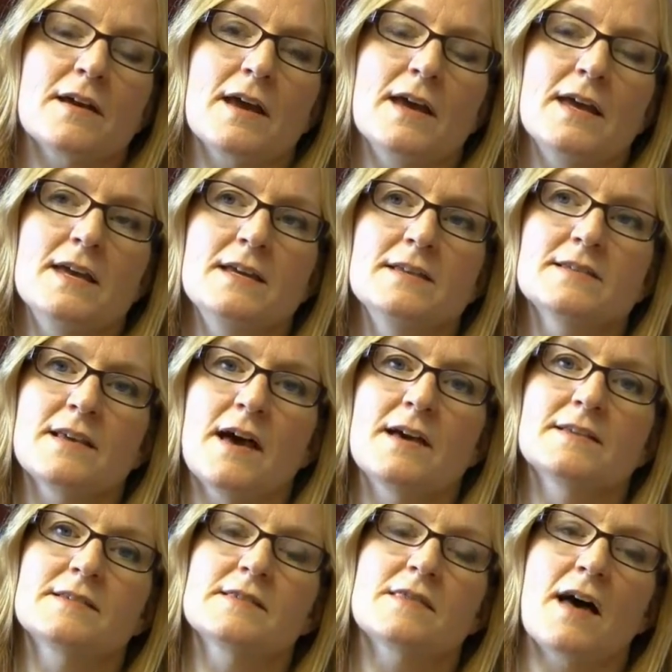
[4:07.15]
He
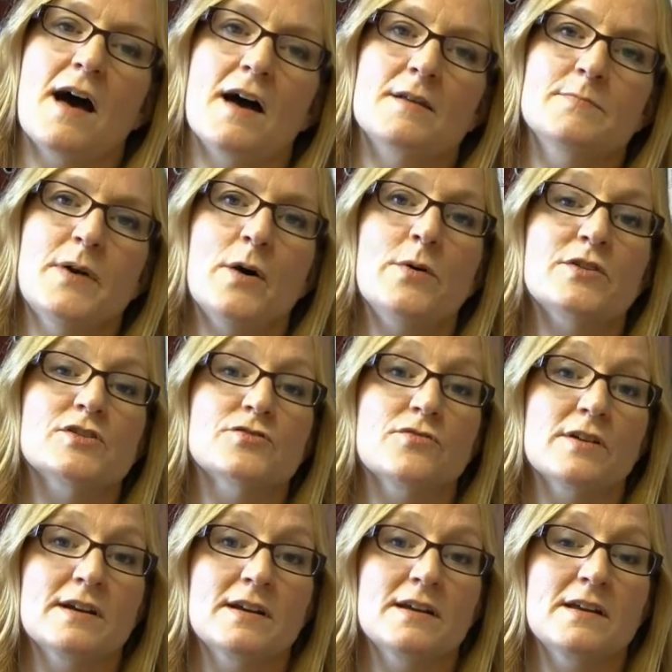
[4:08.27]
says that
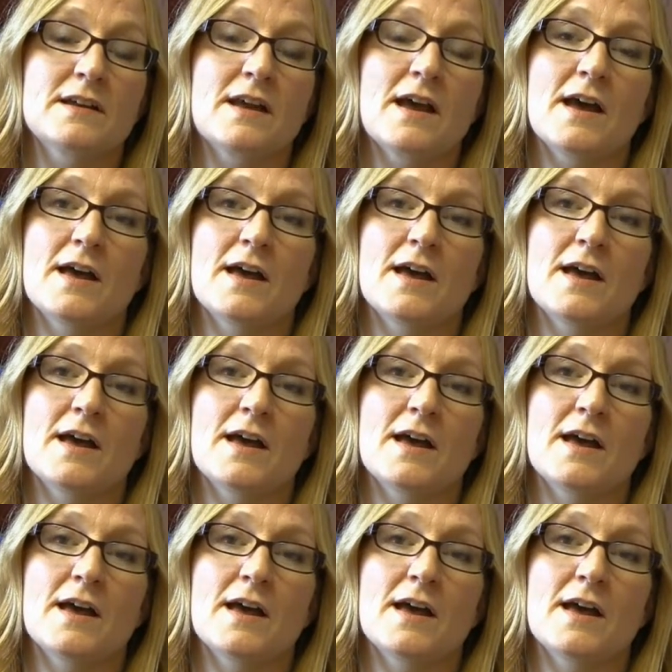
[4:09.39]
poetry